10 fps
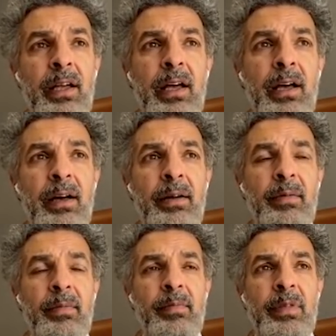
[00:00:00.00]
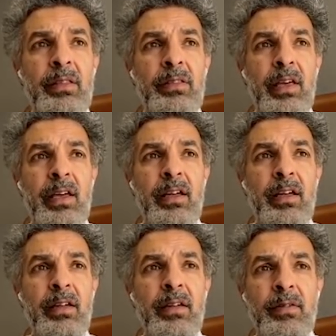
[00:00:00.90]
that
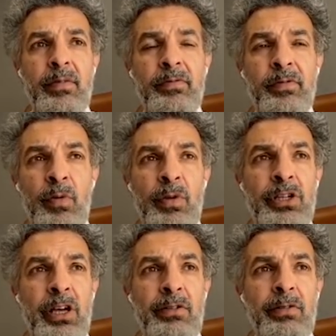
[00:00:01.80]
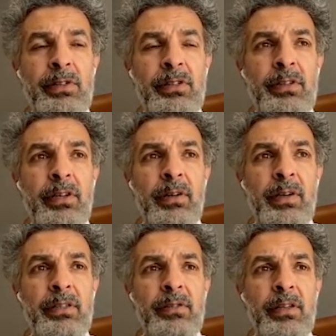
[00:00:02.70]
they view each other
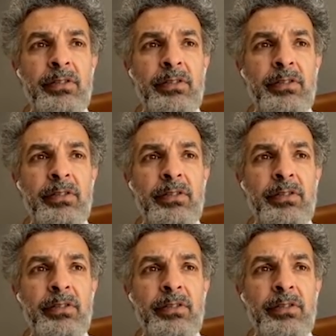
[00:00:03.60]
as